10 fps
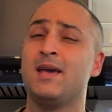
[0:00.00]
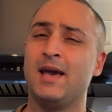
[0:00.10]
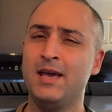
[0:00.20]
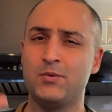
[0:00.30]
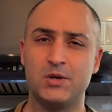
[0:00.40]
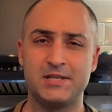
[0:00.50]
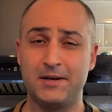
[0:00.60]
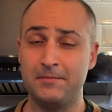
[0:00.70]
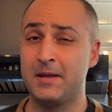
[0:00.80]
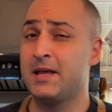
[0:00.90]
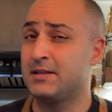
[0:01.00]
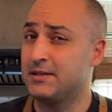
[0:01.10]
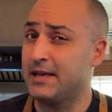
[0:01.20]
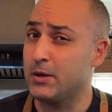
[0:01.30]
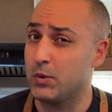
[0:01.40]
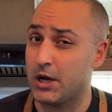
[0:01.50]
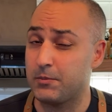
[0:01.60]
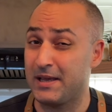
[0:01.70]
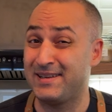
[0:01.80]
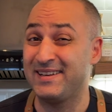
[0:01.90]
Hey, what's up? Today we are
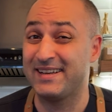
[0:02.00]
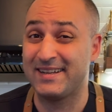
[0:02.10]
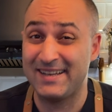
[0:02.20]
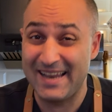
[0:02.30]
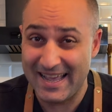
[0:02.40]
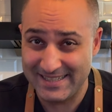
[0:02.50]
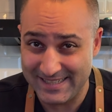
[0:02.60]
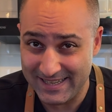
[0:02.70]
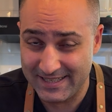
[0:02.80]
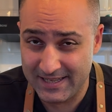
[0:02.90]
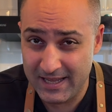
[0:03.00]
baking a classic